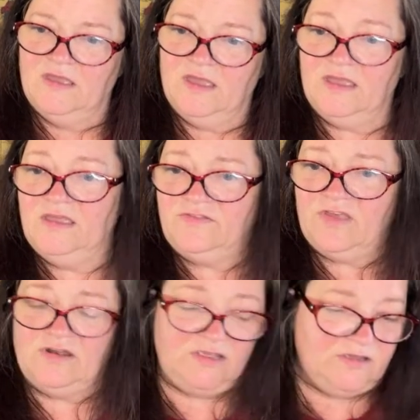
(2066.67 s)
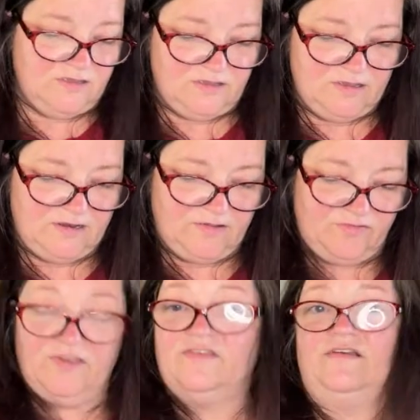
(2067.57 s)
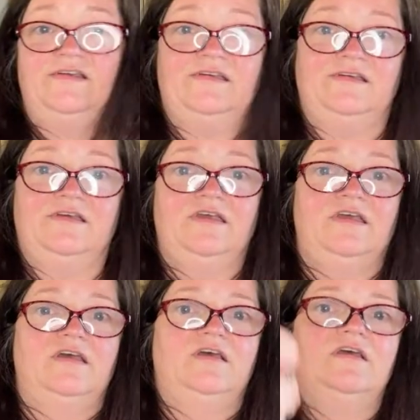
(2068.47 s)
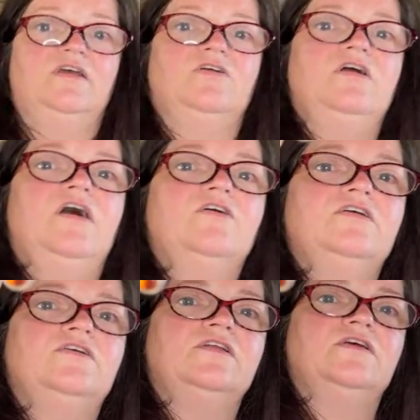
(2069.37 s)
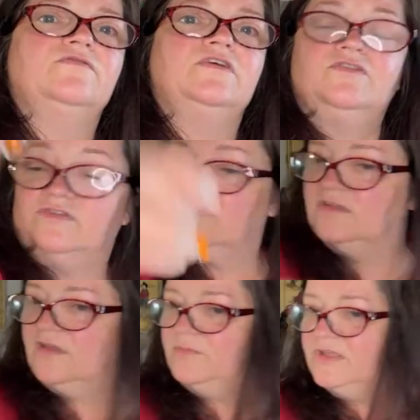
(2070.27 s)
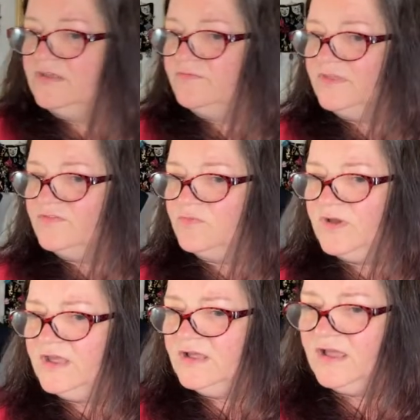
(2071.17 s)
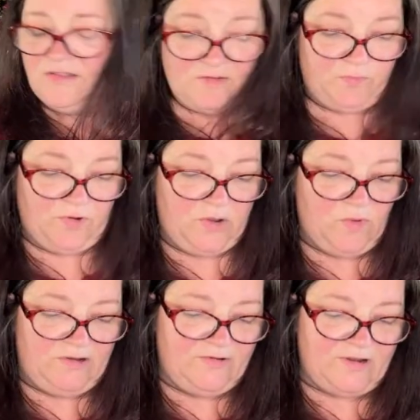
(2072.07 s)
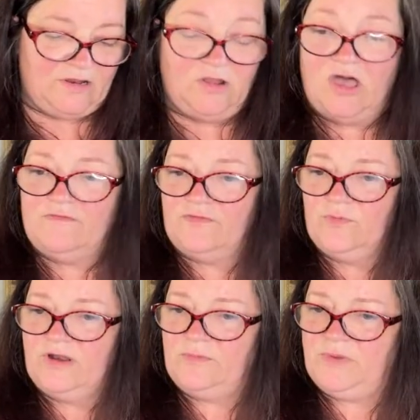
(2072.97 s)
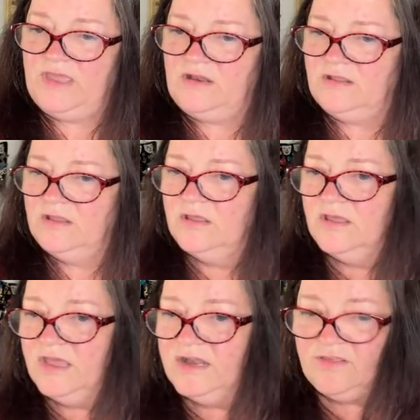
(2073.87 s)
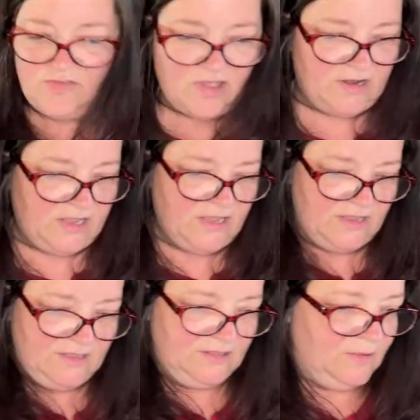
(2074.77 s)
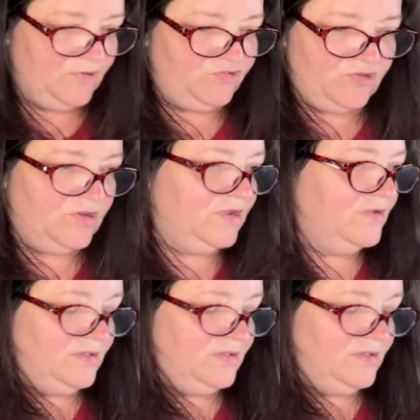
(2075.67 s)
It's honey. It is. It's honey. Here, you can have these. I'm going to give these away. I did pretty well on that lot for what I paid. It is honey. Let me show you.